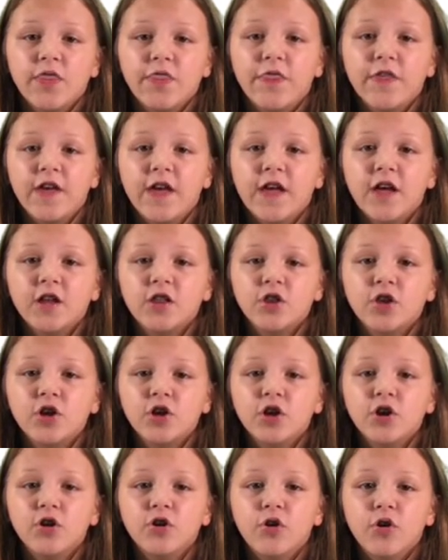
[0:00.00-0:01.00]

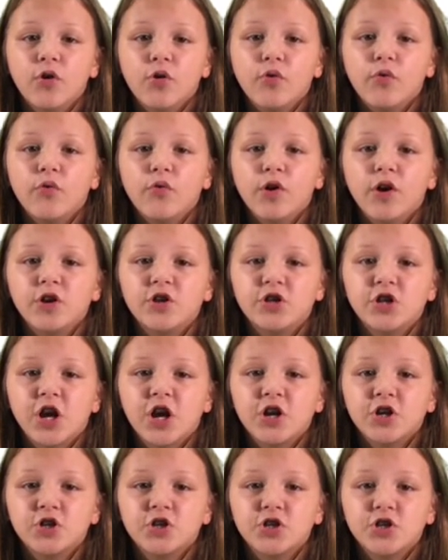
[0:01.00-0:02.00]
theater or
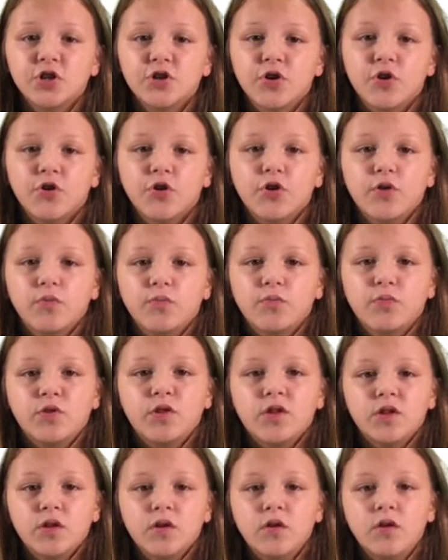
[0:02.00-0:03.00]
church
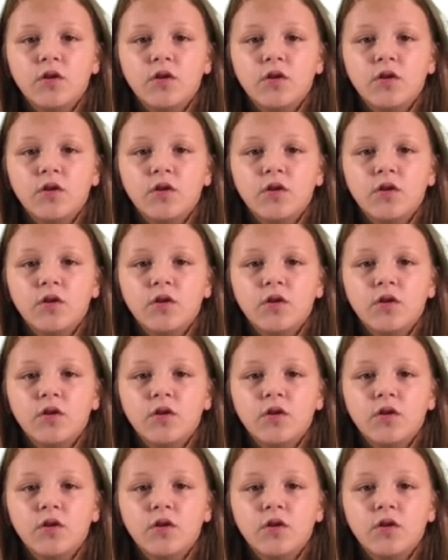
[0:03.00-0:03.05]
groups.